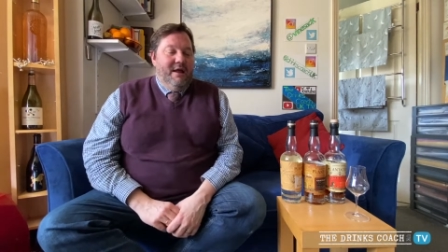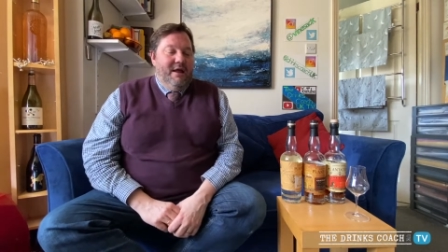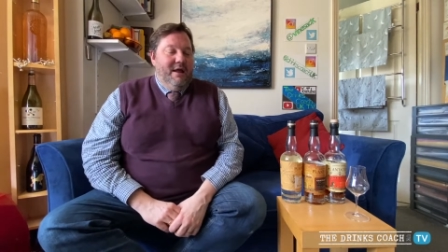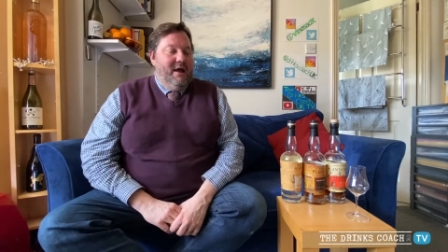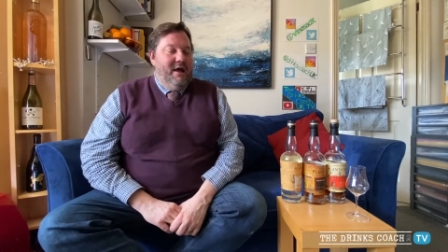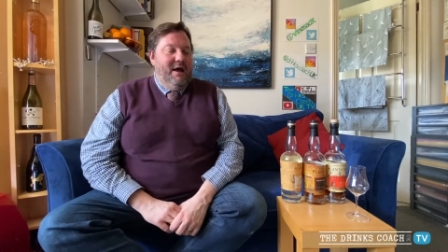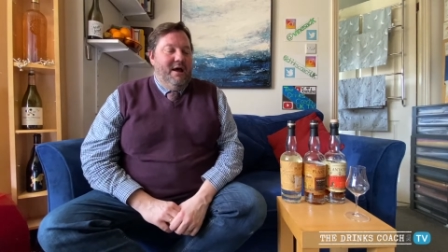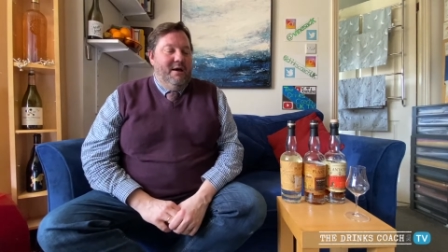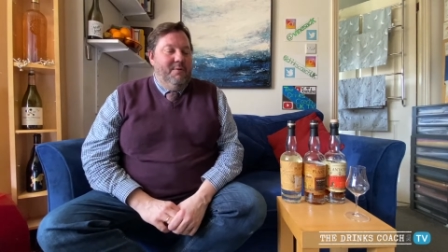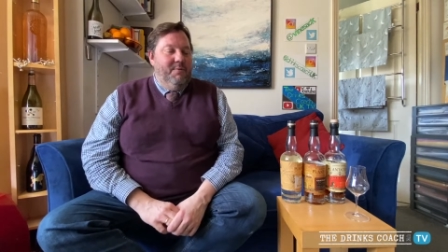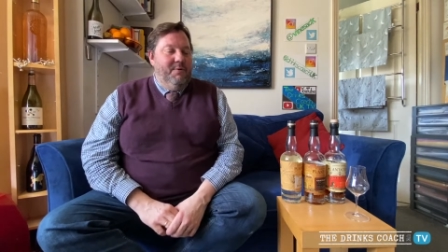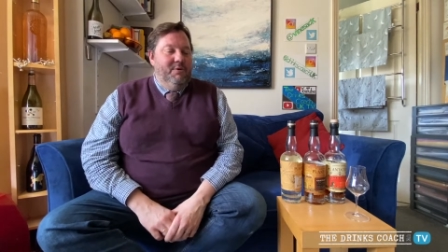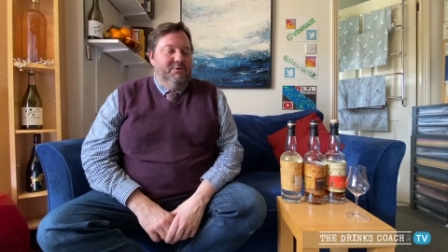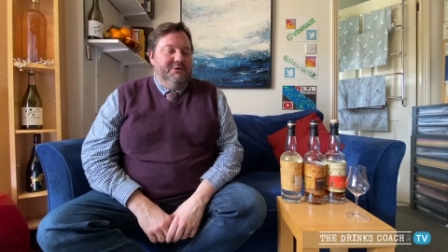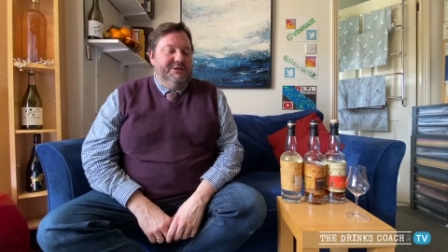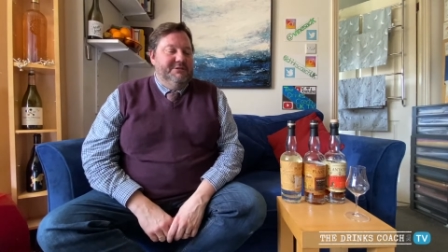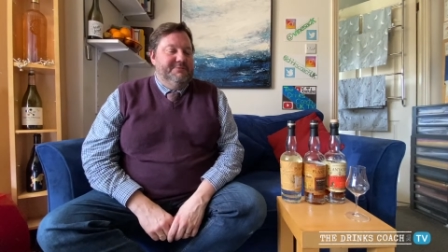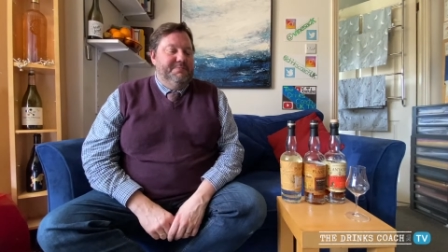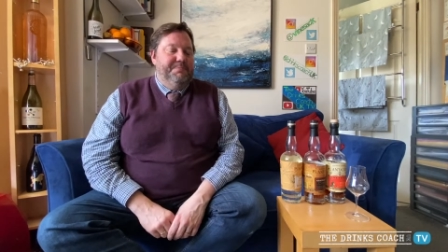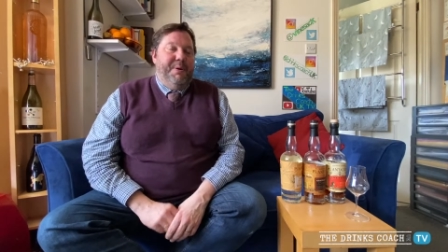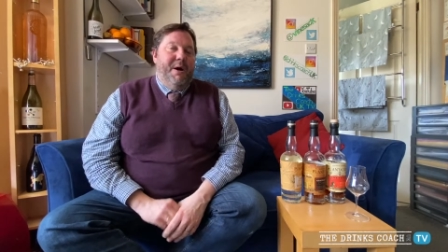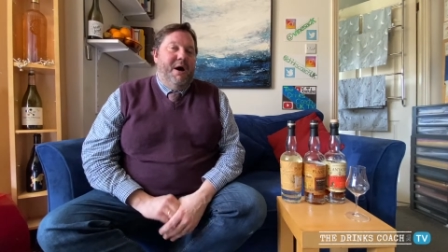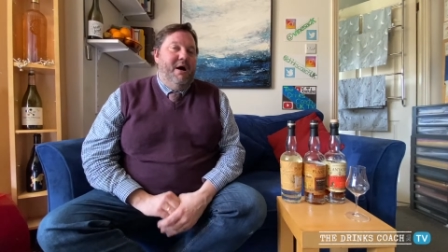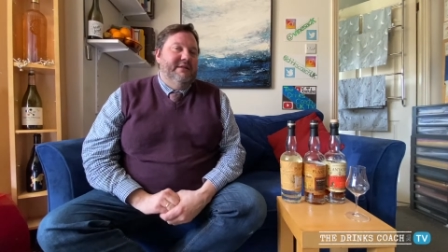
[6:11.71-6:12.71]
Uh, we all
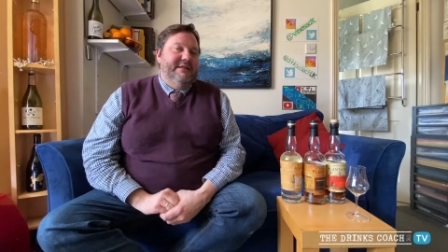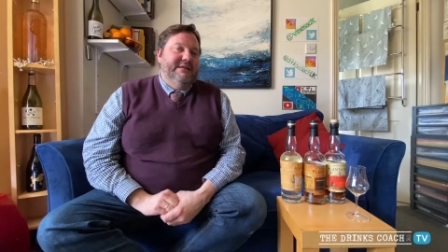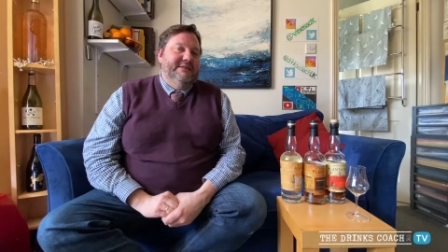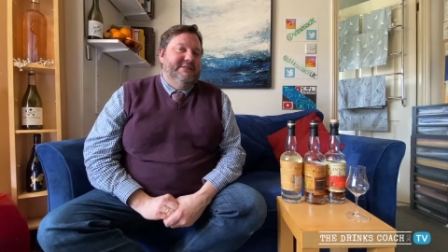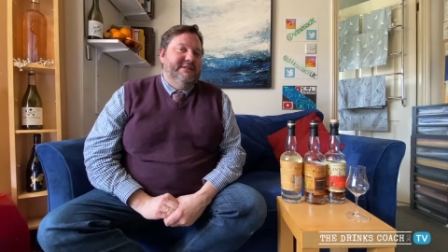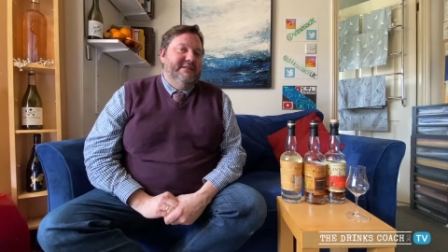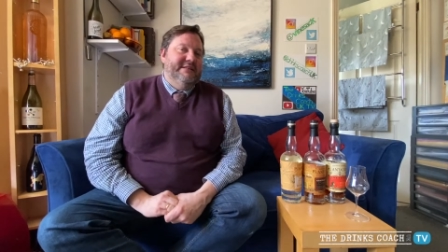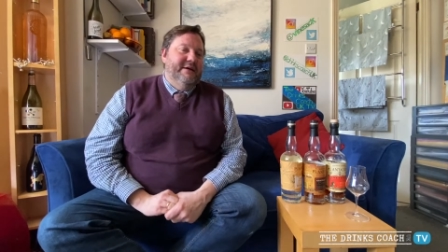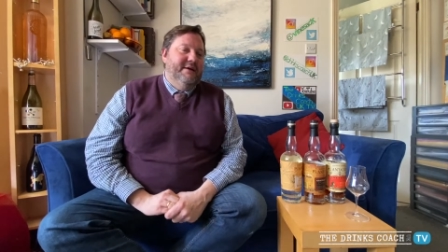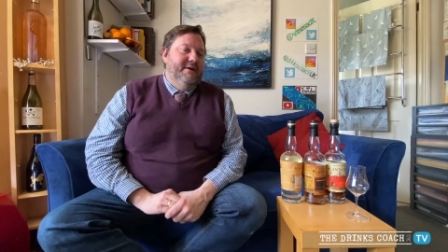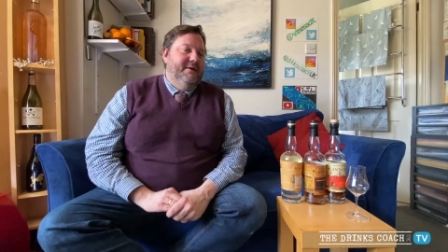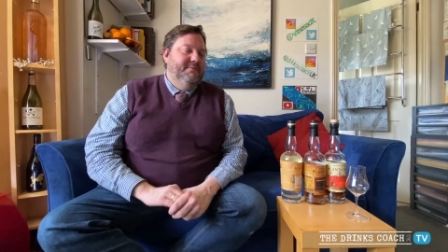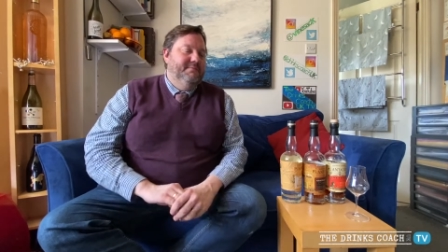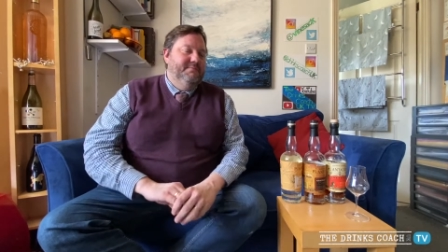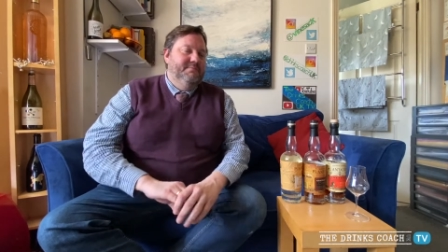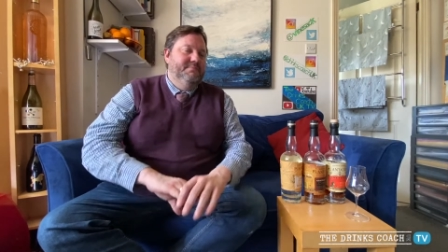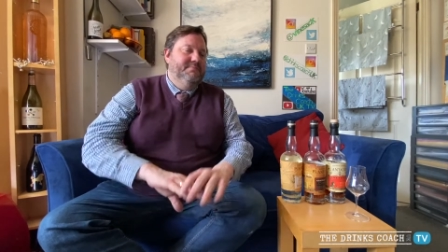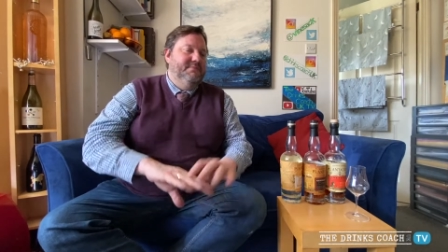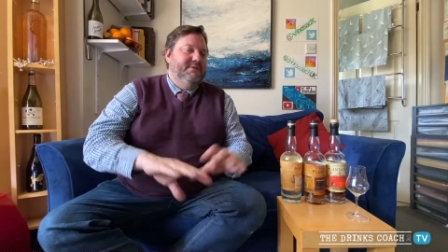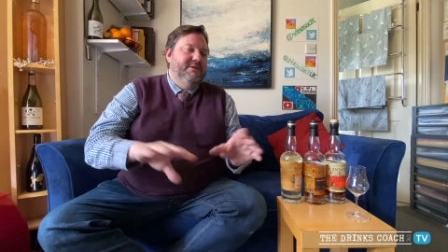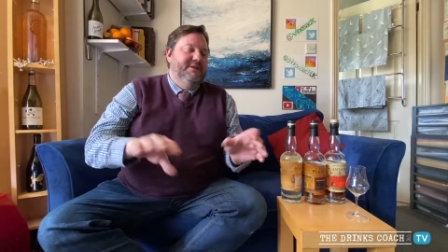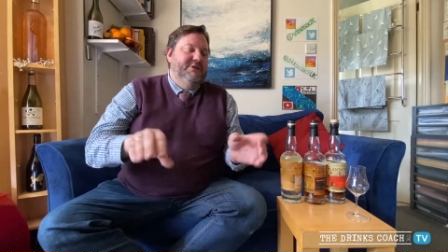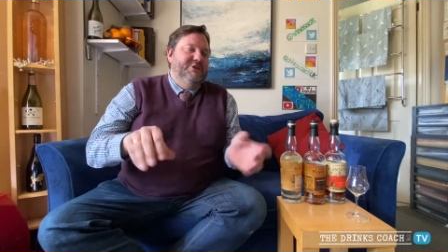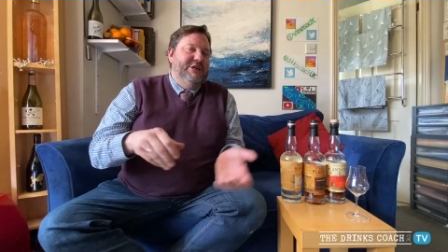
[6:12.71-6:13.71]
just piled into the
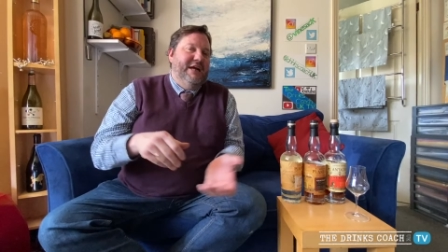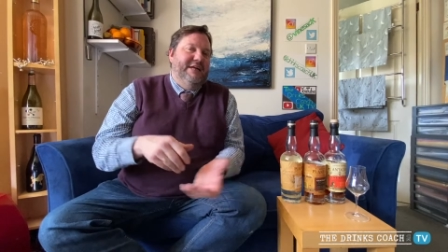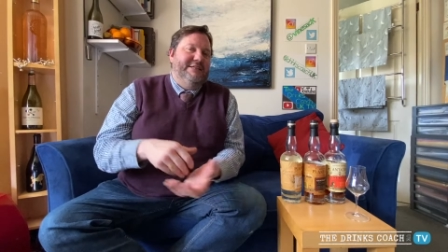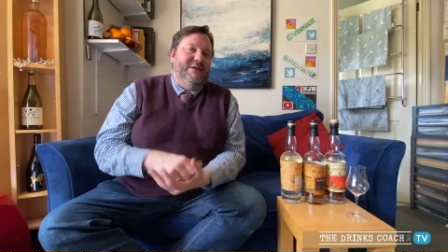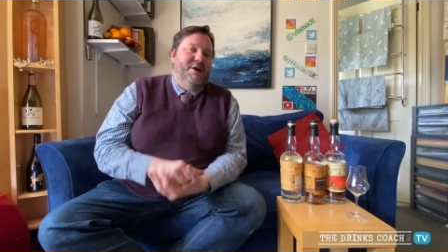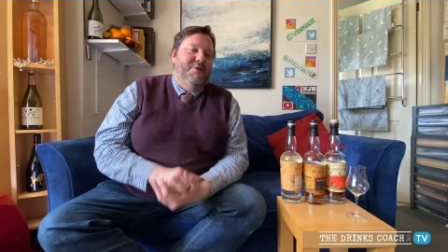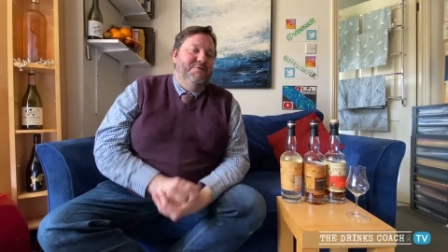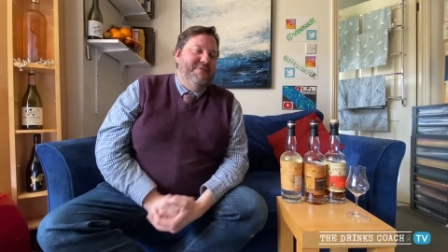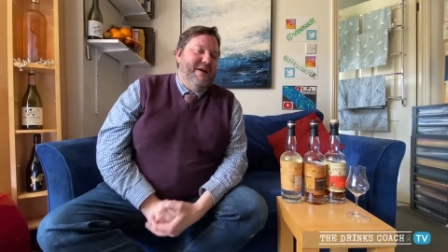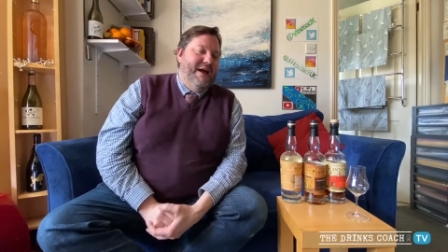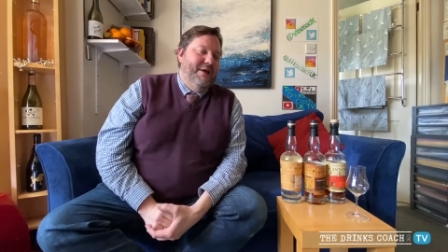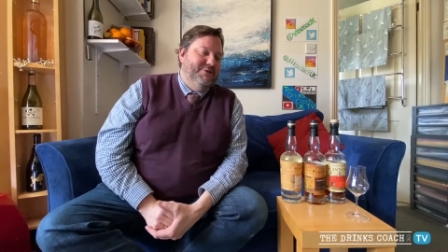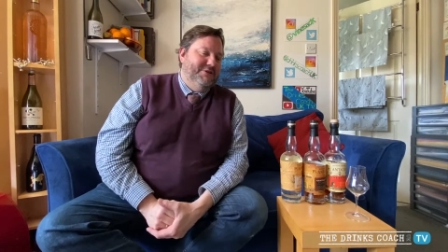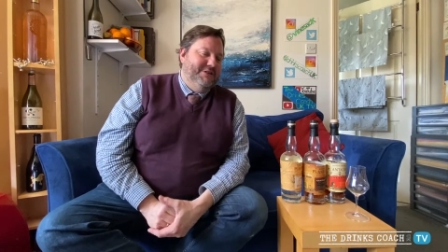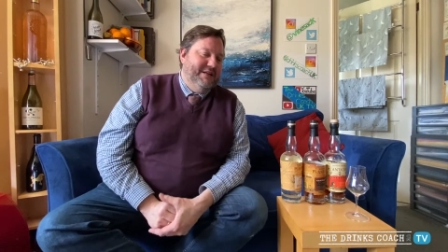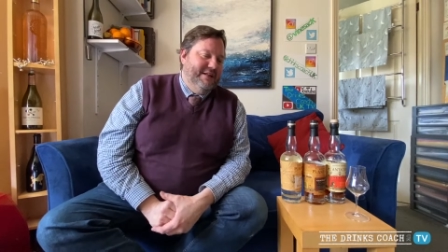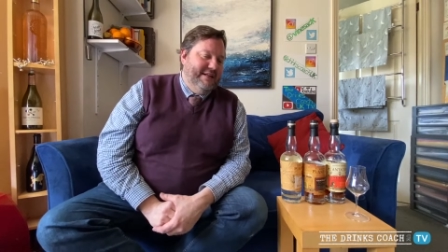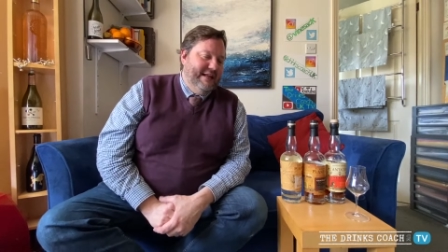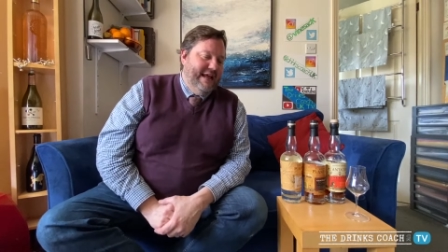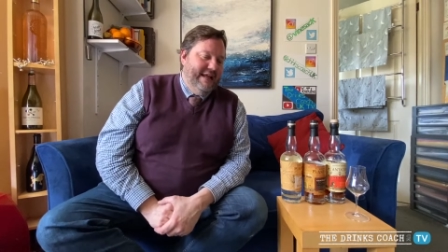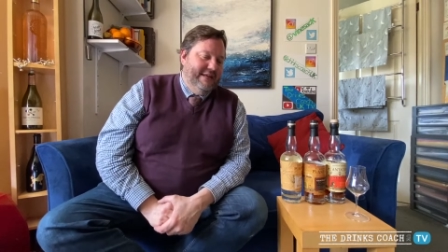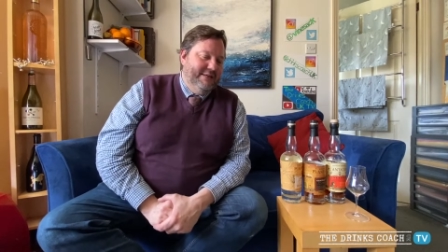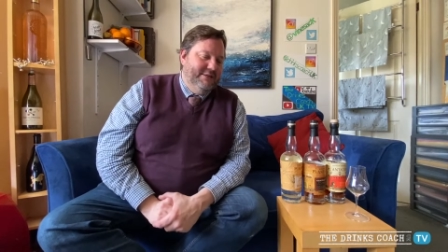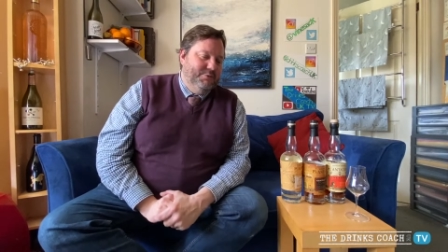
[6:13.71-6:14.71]
the chateau fountain at
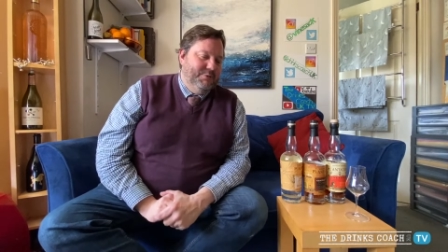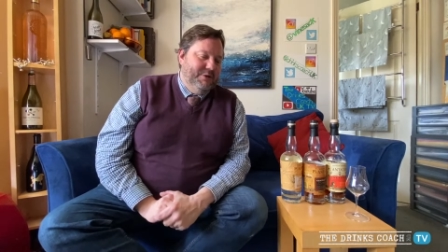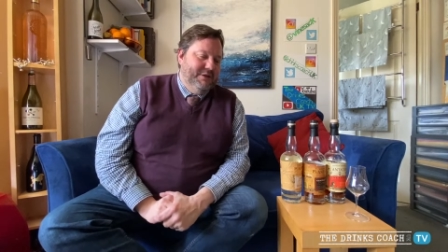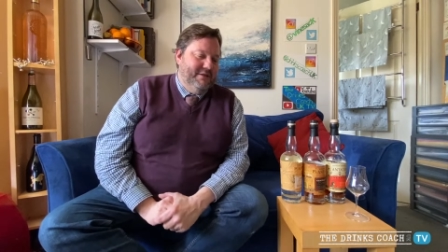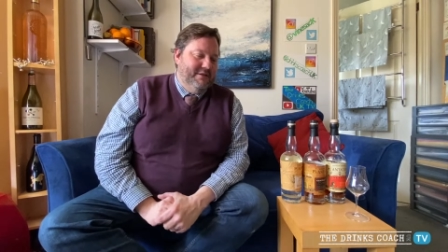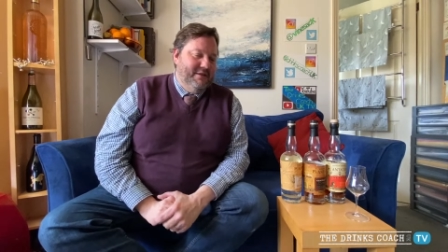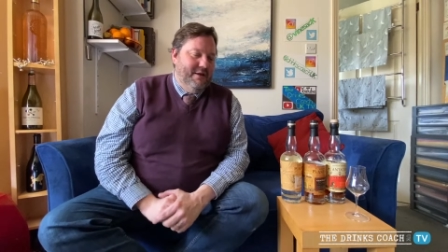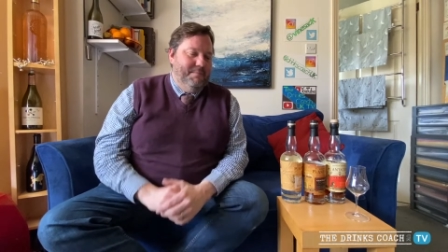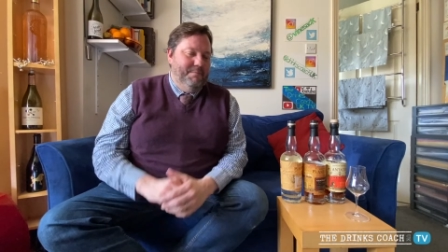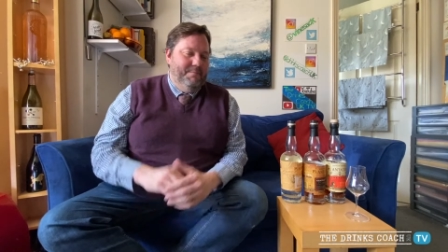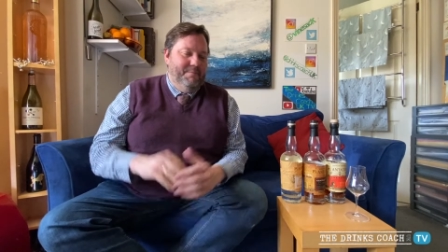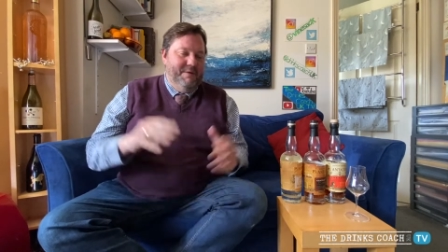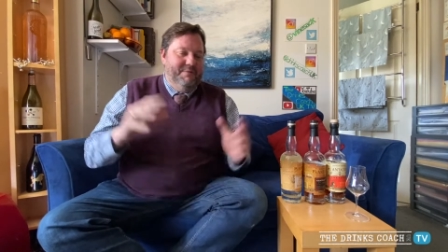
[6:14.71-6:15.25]
the end with um,